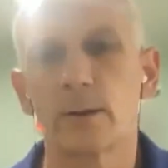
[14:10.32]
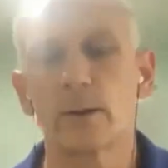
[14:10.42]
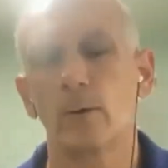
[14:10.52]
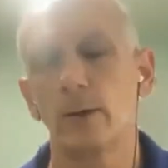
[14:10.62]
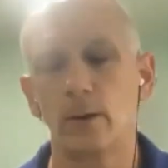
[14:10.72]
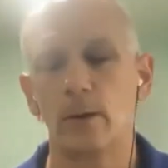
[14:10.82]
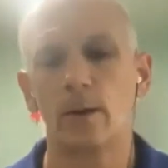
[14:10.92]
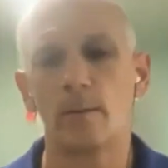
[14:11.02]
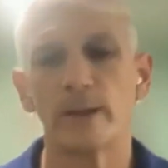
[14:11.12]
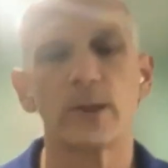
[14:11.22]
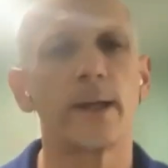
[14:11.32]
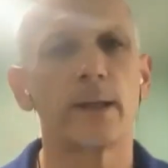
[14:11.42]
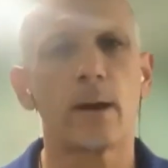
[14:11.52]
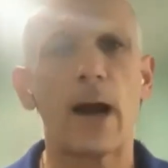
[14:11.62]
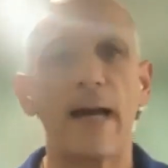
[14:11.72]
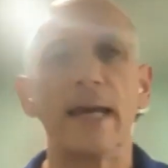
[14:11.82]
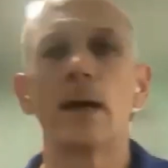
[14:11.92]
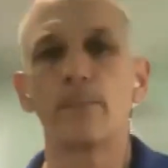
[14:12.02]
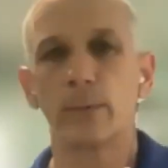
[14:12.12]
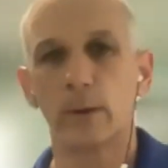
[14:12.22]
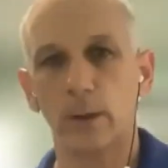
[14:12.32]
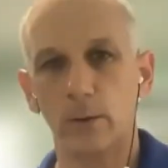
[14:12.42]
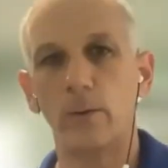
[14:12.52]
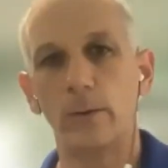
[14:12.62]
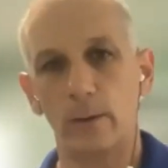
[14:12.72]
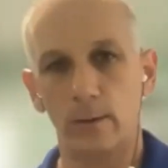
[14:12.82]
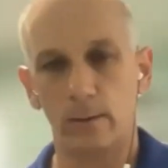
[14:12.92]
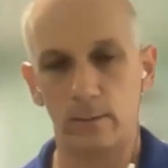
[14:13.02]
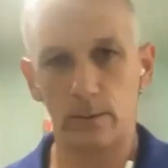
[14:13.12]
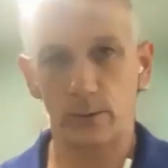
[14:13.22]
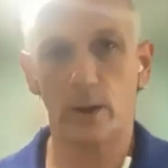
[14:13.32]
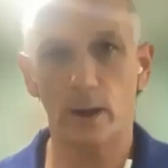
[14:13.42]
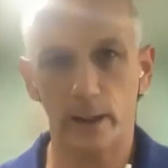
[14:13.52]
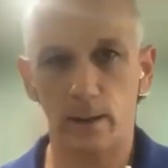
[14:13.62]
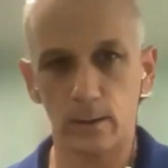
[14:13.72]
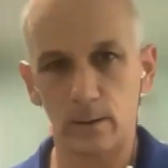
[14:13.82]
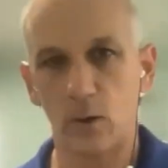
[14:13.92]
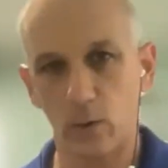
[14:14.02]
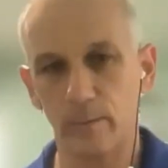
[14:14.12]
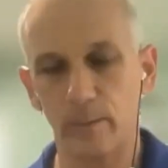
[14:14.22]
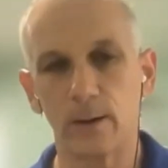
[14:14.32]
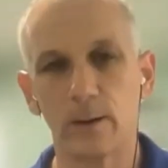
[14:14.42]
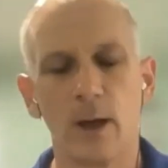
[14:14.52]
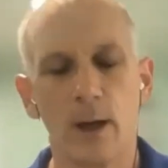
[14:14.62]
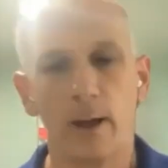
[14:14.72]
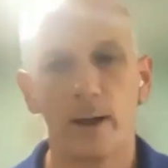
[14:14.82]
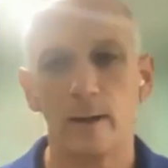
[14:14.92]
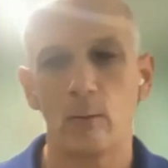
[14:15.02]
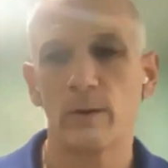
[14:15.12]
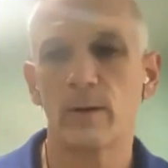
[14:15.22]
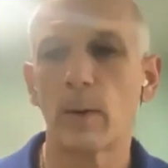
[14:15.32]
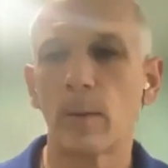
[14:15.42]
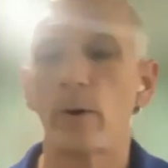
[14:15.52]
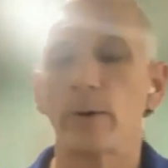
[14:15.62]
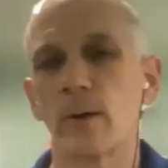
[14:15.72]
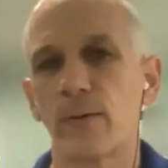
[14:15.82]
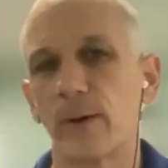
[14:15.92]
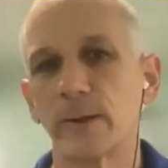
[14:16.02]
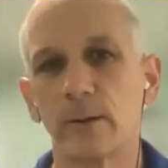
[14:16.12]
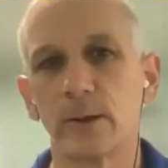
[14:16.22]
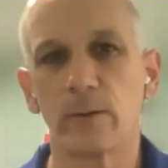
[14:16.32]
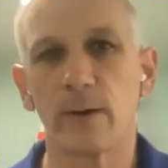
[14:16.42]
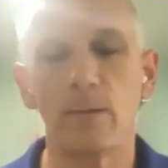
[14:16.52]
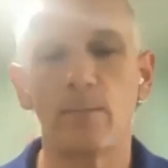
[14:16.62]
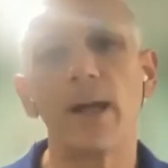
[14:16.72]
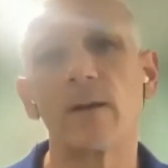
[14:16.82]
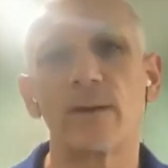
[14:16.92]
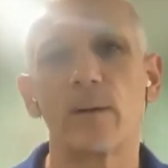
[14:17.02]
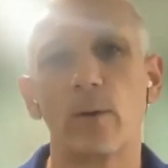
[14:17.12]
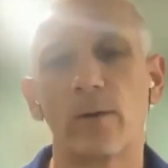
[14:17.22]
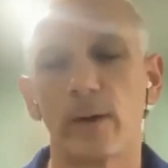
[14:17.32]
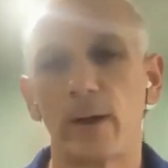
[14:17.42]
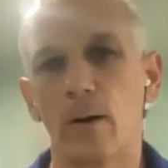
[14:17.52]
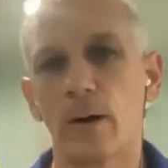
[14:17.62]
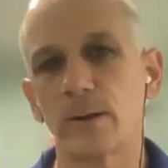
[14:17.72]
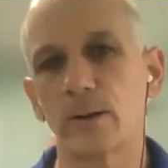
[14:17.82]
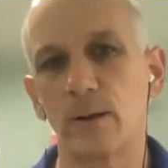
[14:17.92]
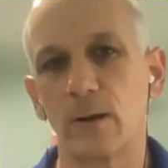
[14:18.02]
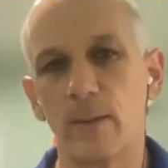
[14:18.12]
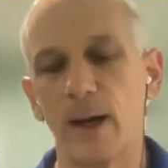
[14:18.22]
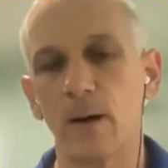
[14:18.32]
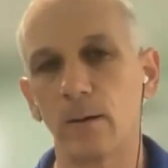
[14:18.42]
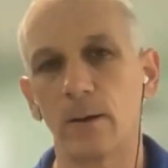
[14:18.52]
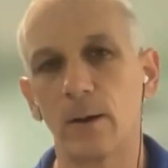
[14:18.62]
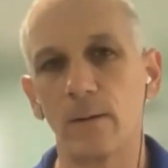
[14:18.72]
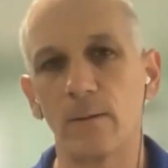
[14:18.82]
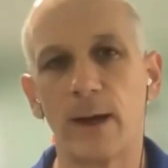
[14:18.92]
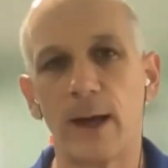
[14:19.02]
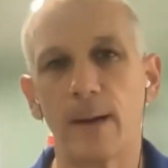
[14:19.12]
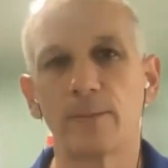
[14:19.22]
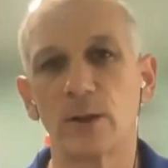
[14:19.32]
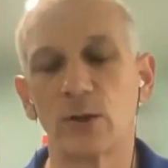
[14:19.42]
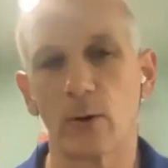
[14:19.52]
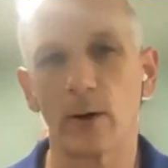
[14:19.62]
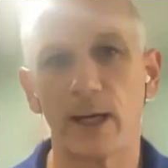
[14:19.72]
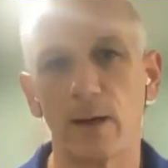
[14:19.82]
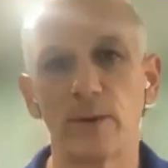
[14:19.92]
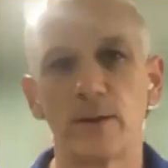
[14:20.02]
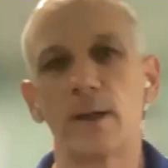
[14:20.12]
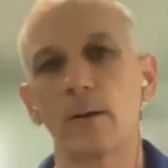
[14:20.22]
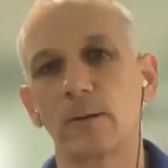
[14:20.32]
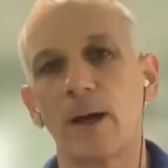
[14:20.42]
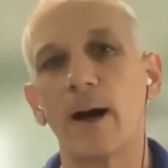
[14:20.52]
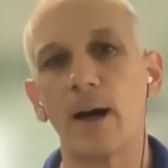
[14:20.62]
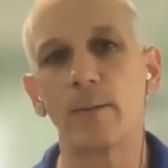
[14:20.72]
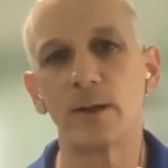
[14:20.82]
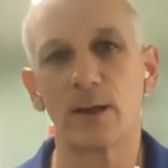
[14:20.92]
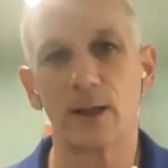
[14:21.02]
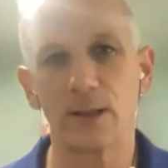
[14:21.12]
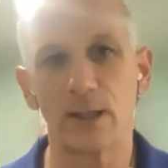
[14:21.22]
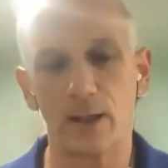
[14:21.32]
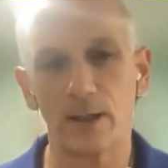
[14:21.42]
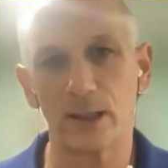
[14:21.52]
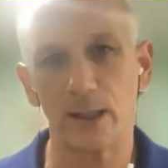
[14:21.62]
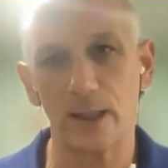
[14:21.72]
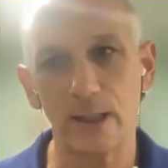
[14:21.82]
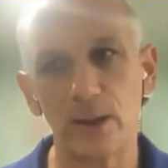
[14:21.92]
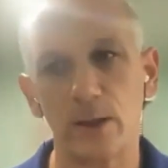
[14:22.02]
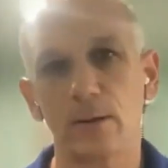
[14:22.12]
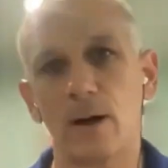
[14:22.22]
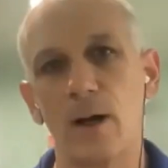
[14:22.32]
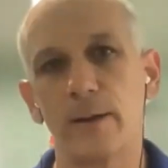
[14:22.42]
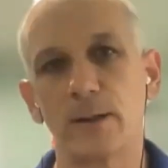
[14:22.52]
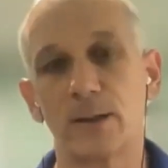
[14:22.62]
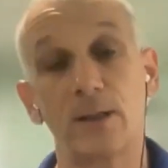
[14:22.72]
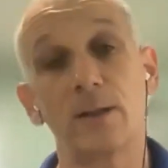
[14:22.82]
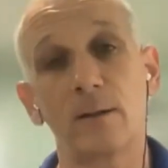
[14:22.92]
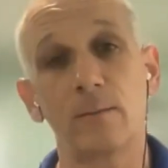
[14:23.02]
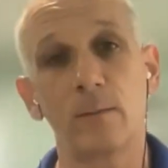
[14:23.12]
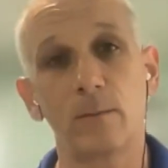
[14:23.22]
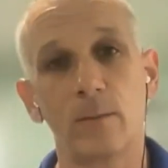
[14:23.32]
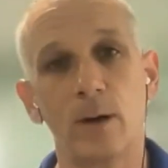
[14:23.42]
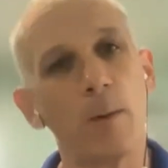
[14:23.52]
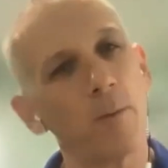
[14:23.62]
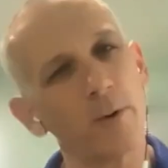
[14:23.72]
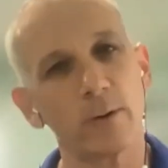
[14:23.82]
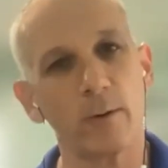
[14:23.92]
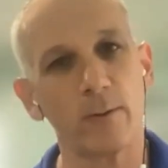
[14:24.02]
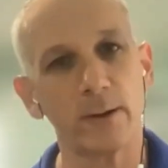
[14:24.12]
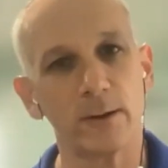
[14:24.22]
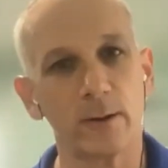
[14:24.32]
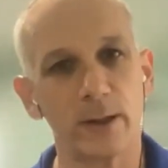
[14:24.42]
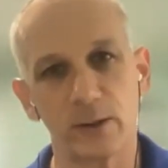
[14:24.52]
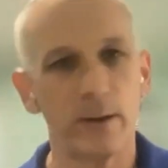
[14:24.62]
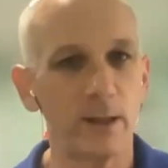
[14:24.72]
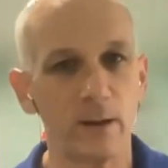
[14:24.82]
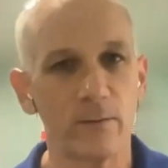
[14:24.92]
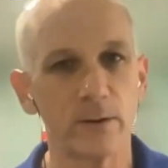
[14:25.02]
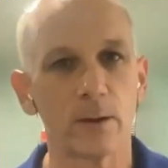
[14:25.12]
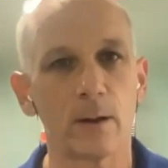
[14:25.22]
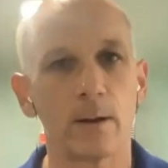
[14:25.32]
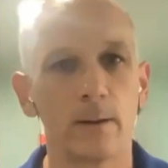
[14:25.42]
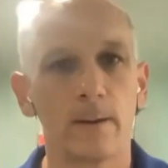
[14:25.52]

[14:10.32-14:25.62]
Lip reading: So you had mentioned that they're high amp load drawing equipment. With a proportional thruster, is there any benefit with regards to the amount of amps it's drawing at a particular time? Is it easier on the system, a proportional thruster? Is there any difference at all?